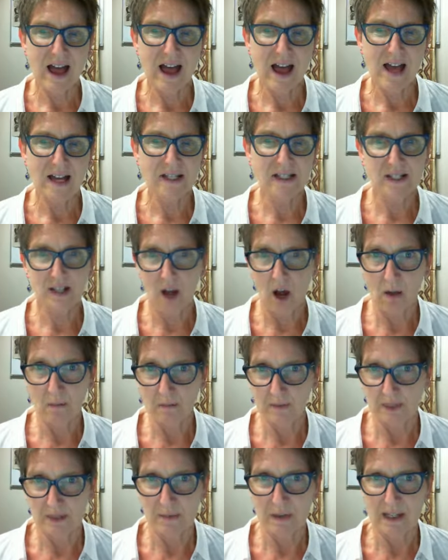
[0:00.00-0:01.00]
As
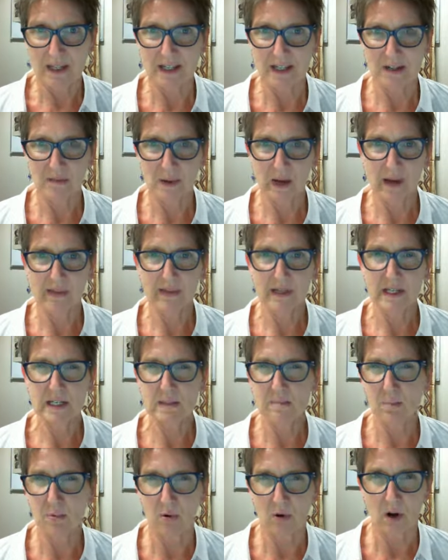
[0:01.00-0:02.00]
I'm speaking about
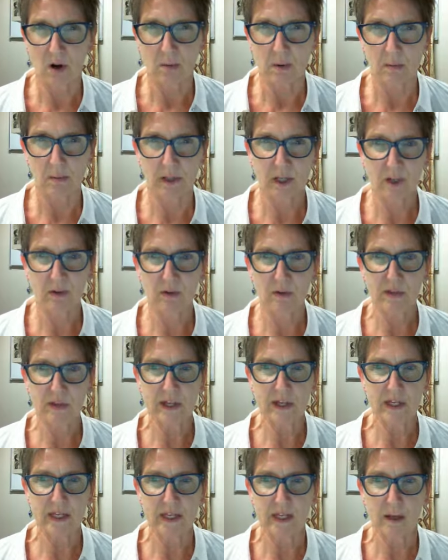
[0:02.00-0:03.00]
these, probably you're
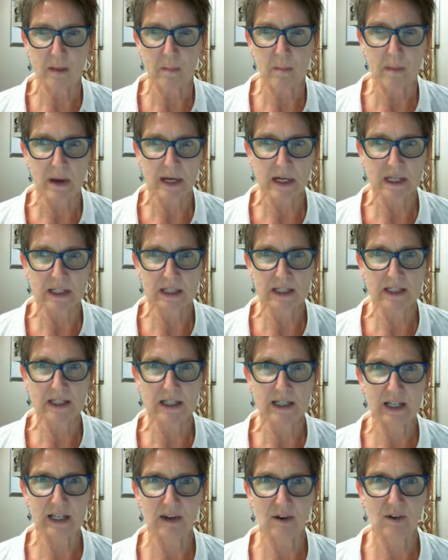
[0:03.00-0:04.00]
thinking
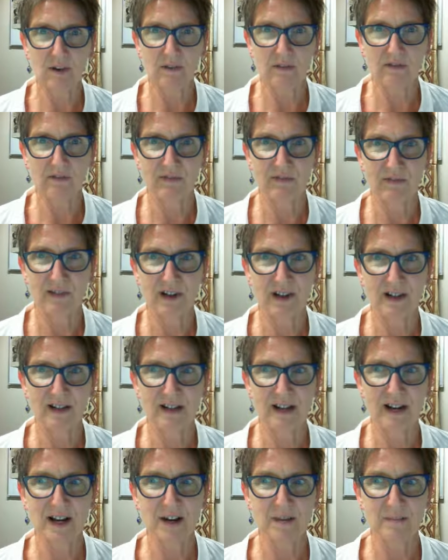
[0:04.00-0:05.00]
immediately of
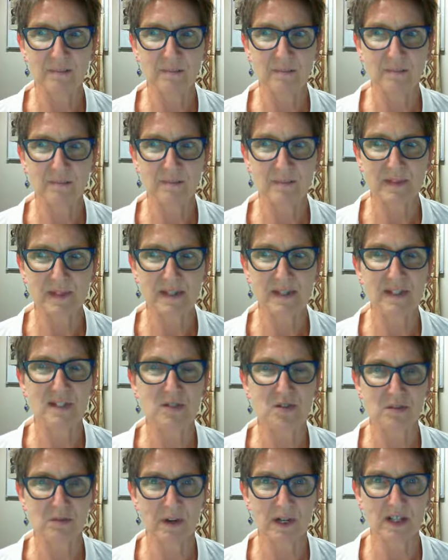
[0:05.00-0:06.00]

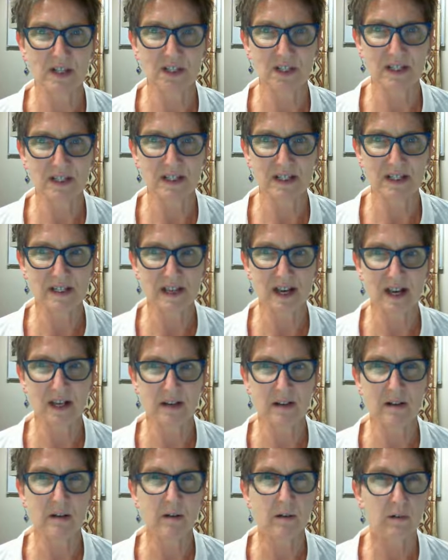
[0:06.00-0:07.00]
situations that
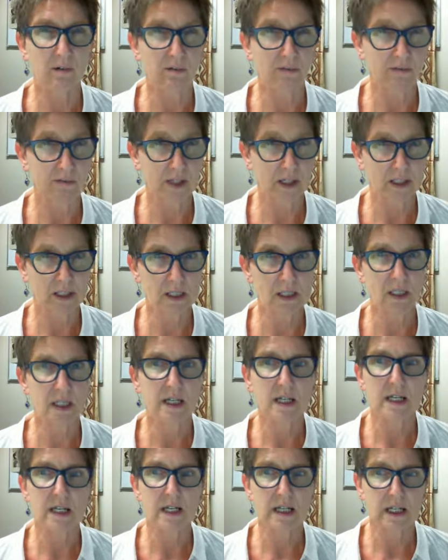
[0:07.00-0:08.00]
fit
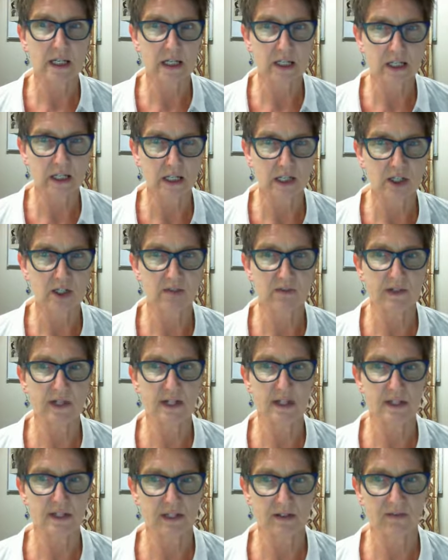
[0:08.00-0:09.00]
in each of
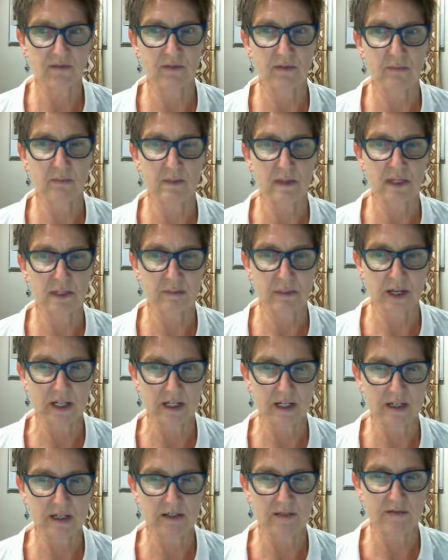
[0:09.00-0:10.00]
these different
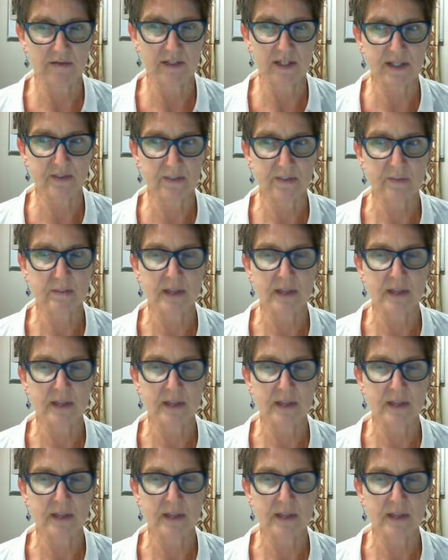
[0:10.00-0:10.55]
perspectives.